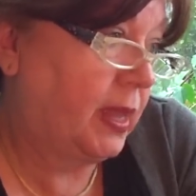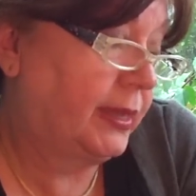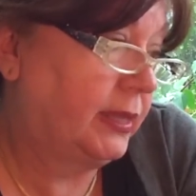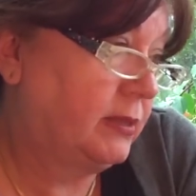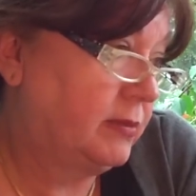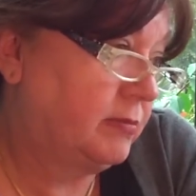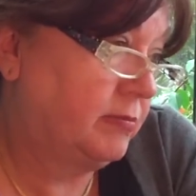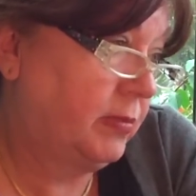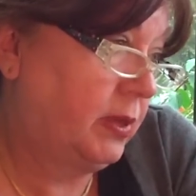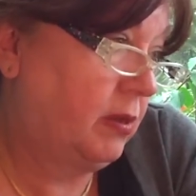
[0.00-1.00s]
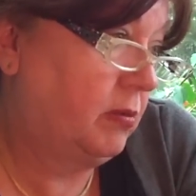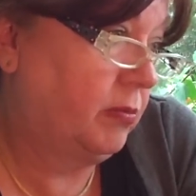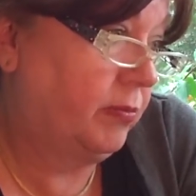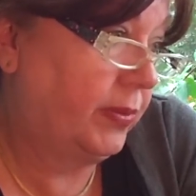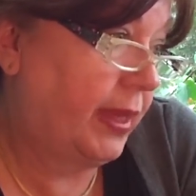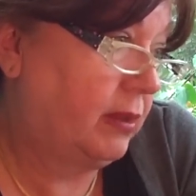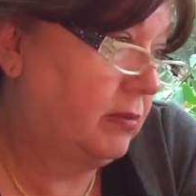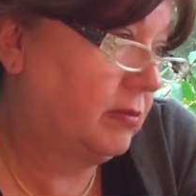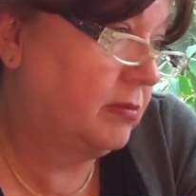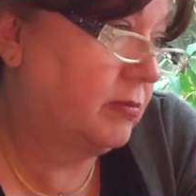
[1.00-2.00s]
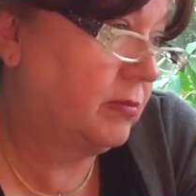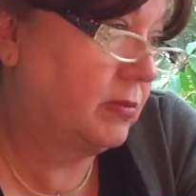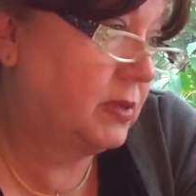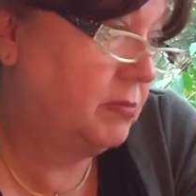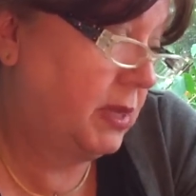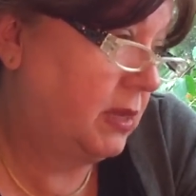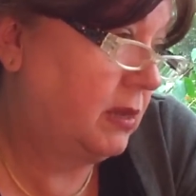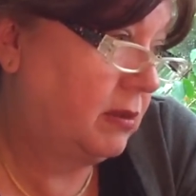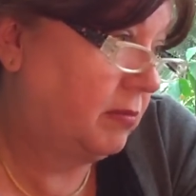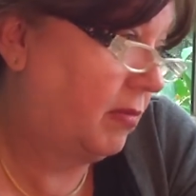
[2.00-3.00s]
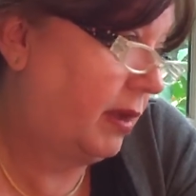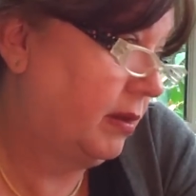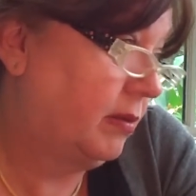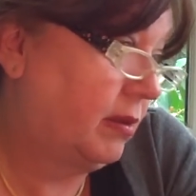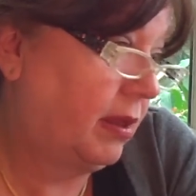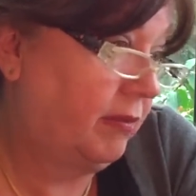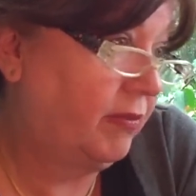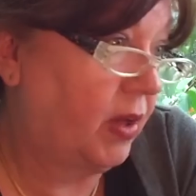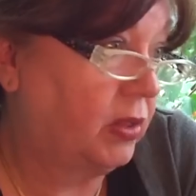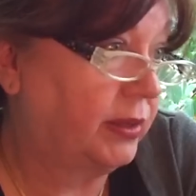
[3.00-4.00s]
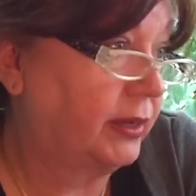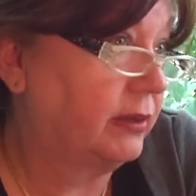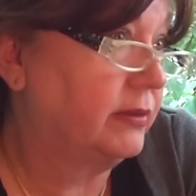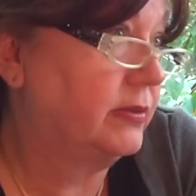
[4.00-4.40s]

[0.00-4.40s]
I guess, you know, that to me might have fallen into